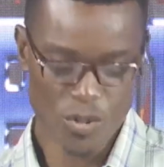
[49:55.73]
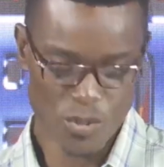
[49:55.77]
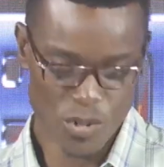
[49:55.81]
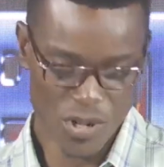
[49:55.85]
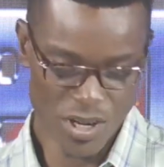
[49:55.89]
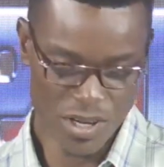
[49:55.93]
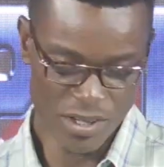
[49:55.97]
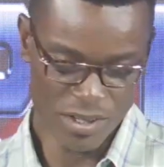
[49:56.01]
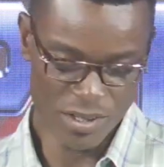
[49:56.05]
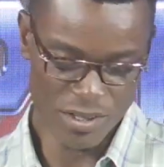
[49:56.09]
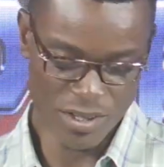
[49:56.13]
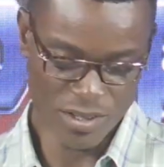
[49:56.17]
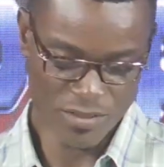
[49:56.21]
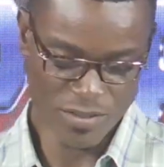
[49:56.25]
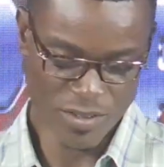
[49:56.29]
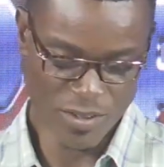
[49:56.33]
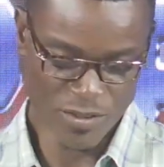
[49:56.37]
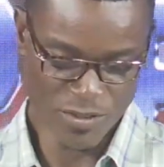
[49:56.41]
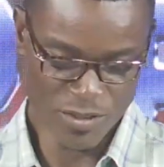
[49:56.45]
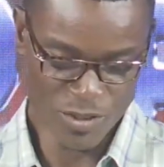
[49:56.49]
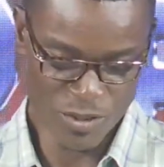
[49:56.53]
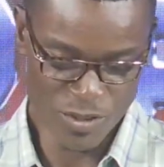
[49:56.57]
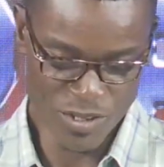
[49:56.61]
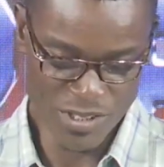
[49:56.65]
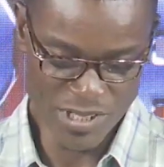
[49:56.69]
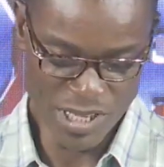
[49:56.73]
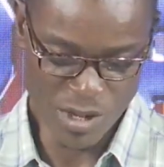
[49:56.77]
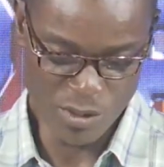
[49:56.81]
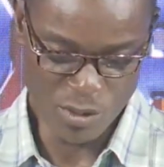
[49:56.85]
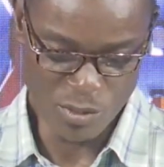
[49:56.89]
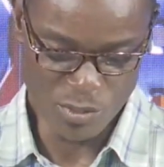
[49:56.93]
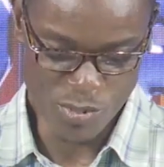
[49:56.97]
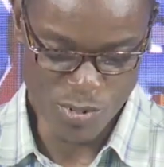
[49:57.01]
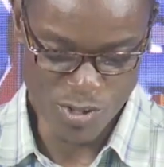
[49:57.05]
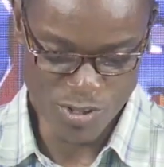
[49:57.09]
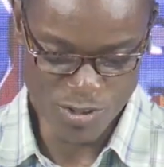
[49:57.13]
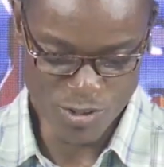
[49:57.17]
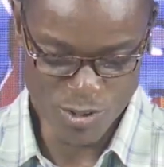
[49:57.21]
Well, lots of stories that
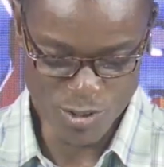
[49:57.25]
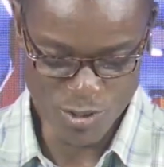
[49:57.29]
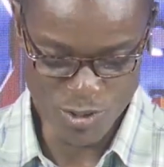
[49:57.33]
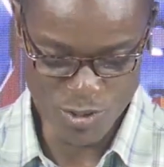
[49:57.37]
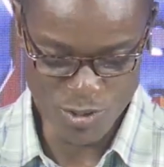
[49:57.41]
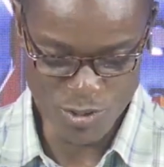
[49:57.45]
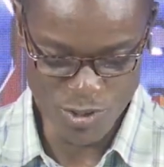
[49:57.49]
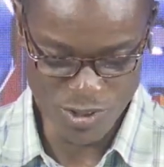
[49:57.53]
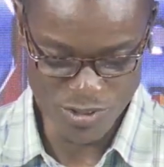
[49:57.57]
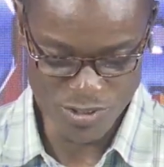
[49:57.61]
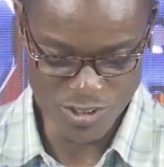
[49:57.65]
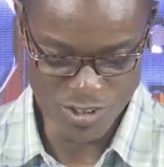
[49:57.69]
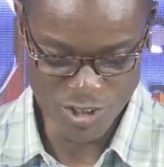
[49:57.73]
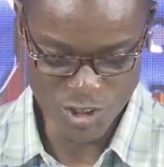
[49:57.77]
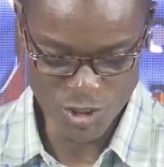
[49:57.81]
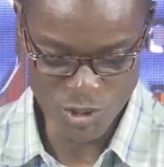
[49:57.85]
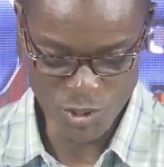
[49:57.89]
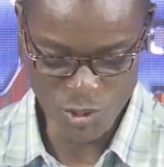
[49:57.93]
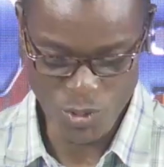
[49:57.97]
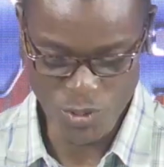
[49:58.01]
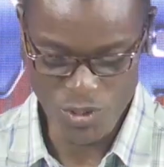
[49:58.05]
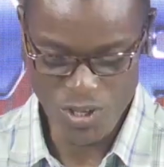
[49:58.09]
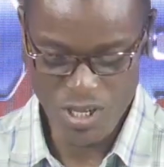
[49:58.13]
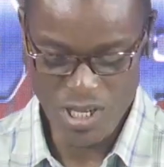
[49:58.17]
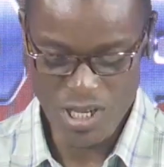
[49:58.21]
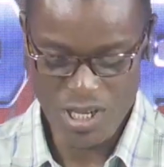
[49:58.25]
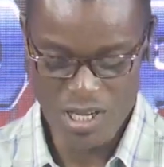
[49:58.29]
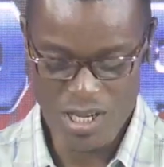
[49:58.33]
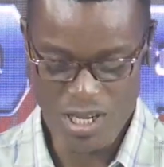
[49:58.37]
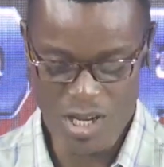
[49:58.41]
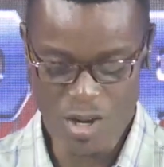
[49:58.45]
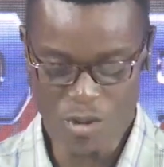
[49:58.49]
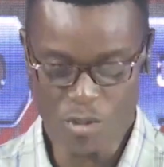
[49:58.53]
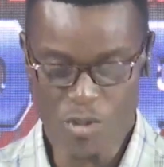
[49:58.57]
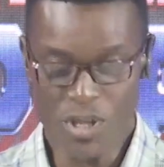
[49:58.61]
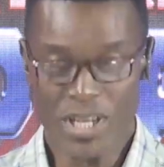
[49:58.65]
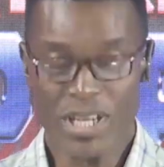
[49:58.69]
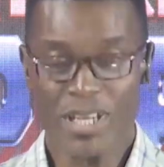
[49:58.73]
we brought to you on the show
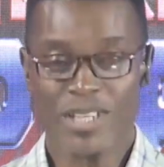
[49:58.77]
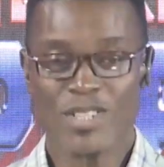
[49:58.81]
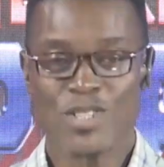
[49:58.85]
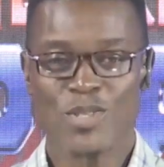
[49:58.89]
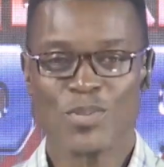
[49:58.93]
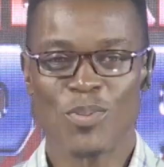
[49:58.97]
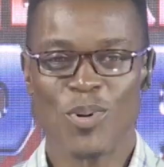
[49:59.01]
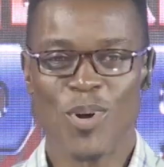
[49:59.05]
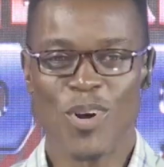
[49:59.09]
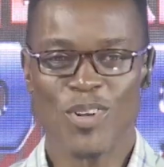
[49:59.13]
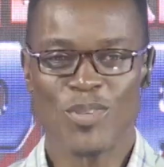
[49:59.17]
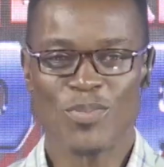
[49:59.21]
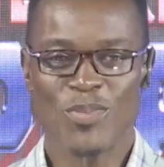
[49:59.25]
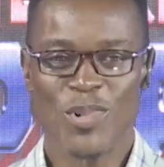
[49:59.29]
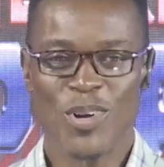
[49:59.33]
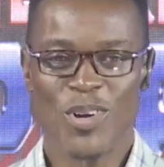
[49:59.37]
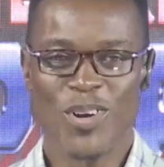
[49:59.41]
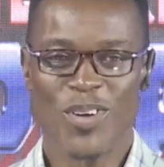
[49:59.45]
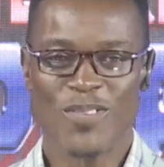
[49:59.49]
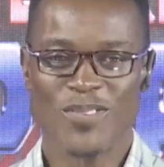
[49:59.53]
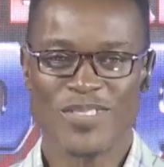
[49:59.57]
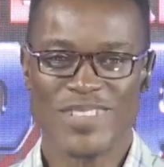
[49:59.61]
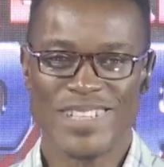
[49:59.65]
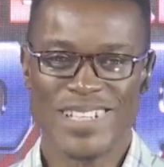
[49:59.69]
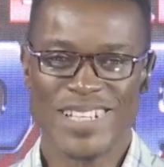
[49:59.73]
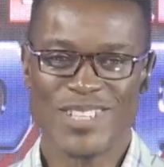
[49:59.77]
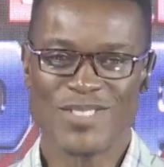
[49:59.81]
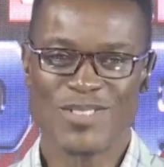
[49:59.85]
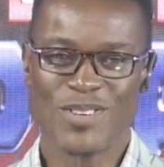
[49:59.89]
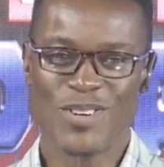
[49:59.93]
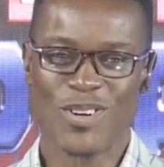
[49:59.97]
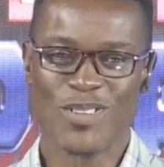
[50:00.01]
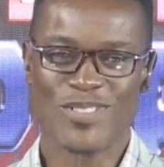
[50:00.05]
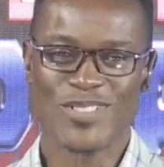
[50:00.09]
uh, Weekend Sport. More of this will